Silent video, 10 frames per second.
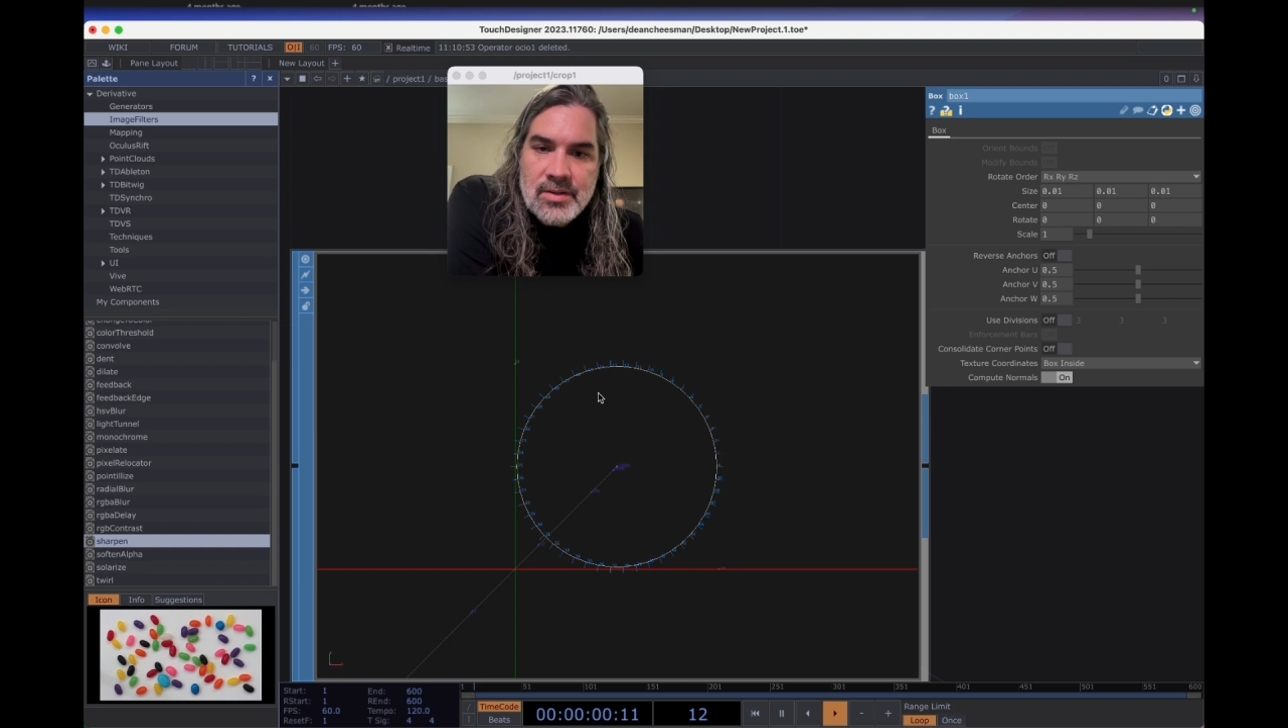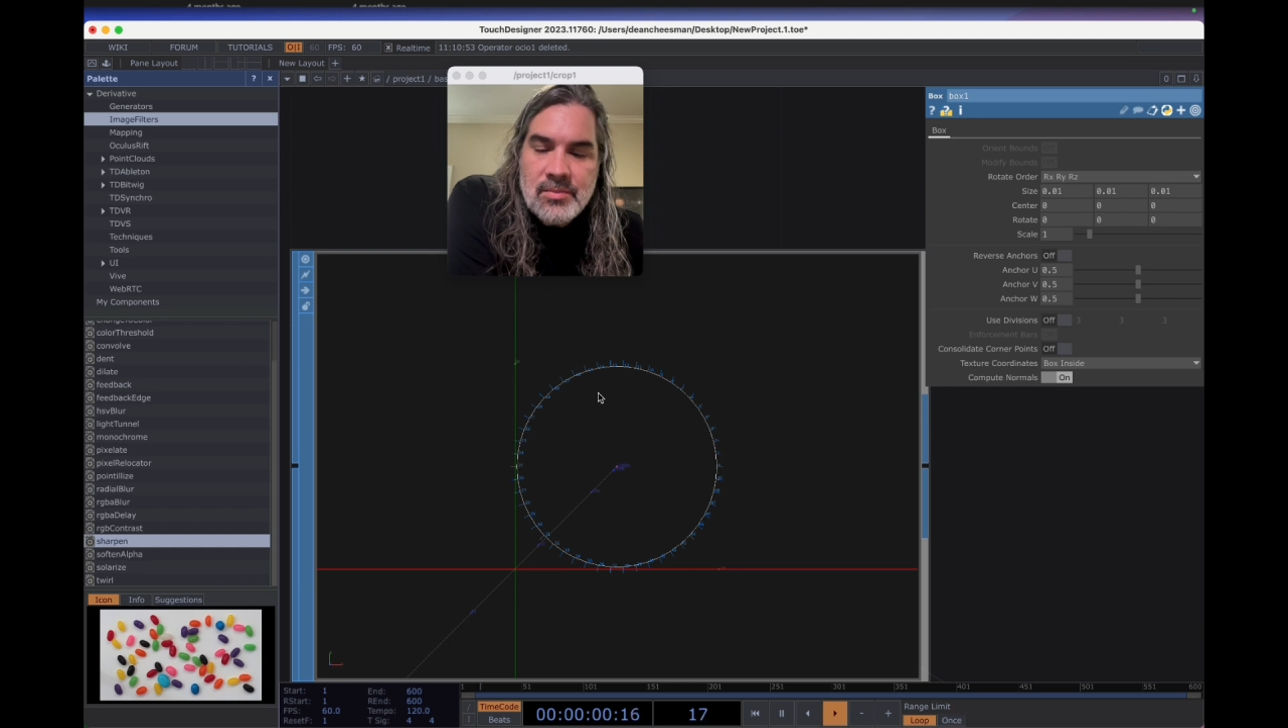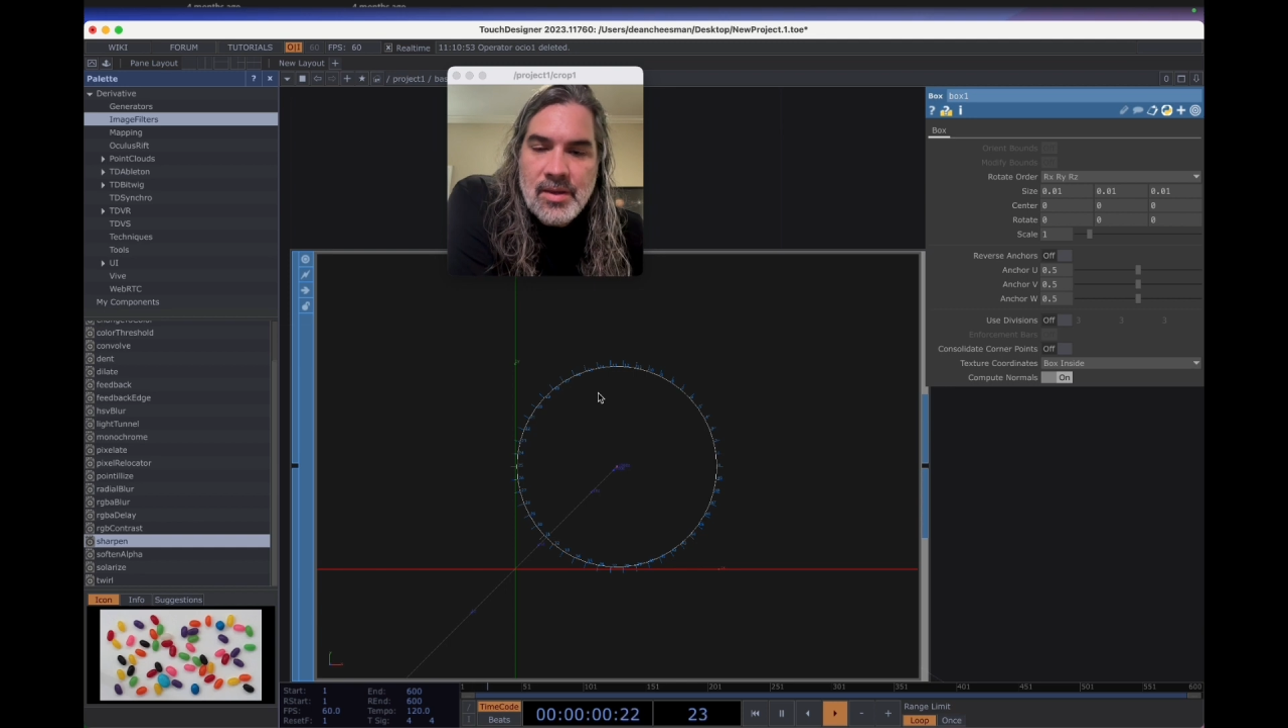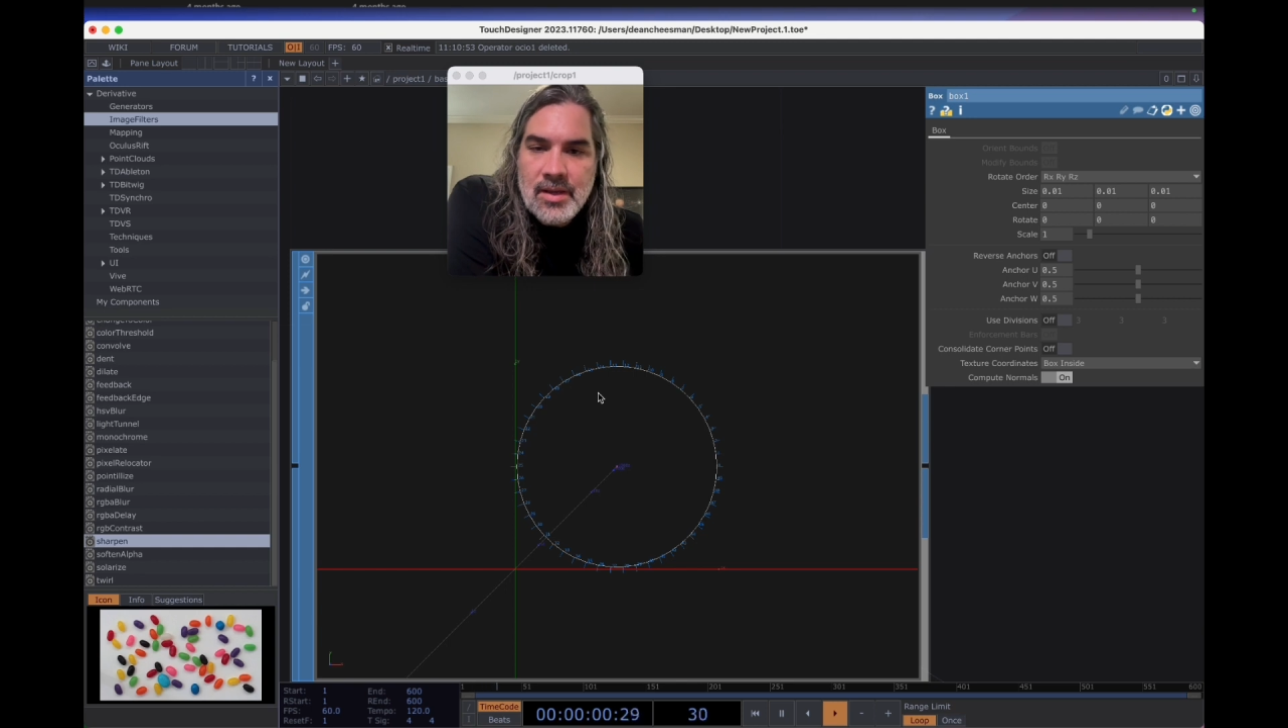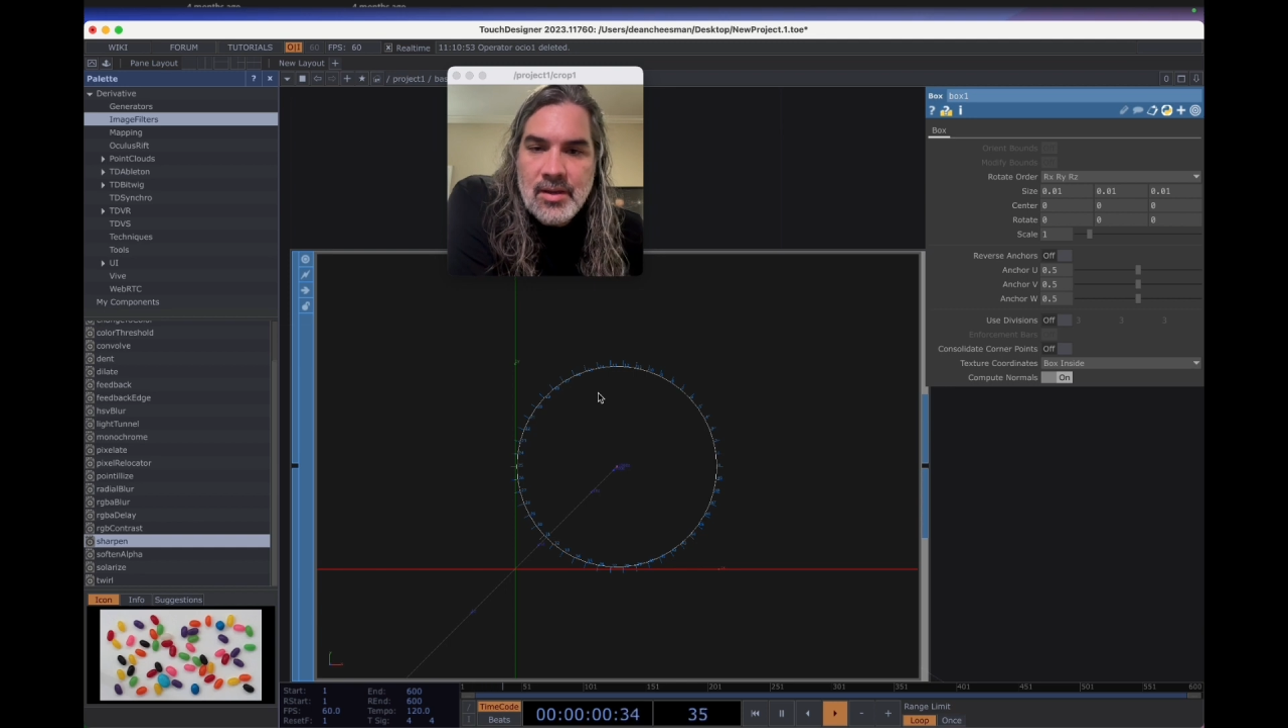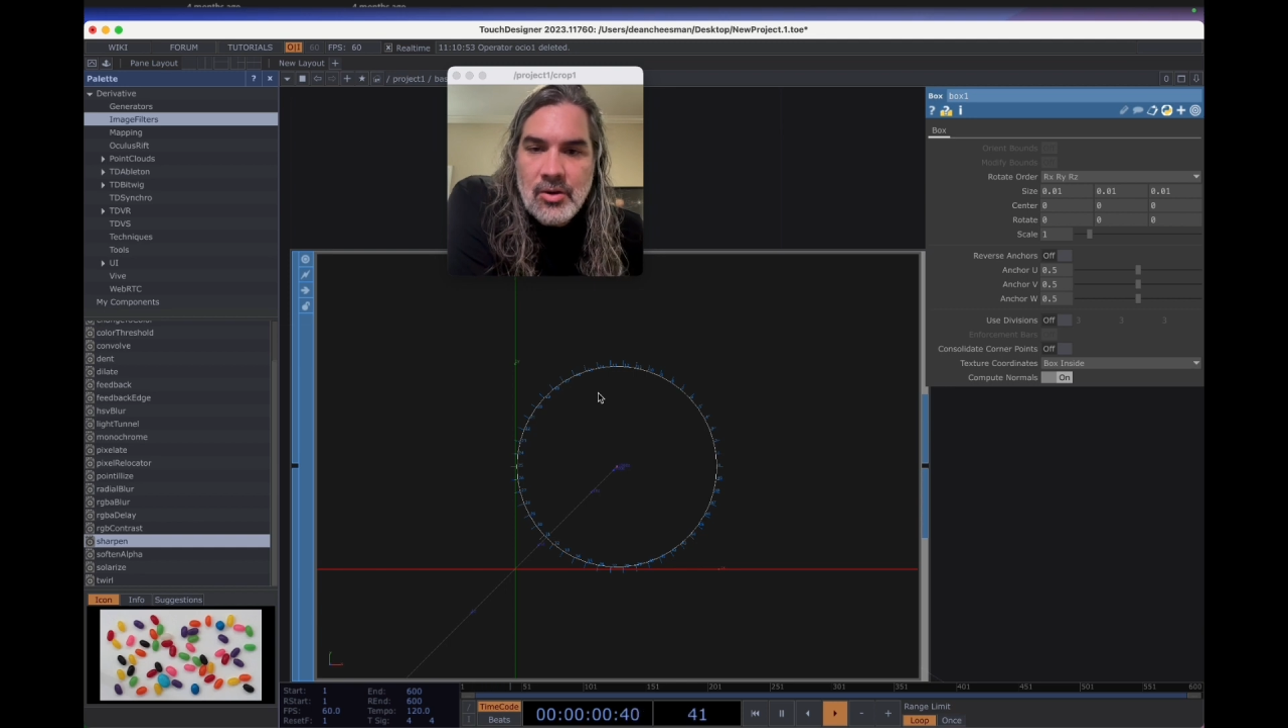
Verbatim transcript: to make an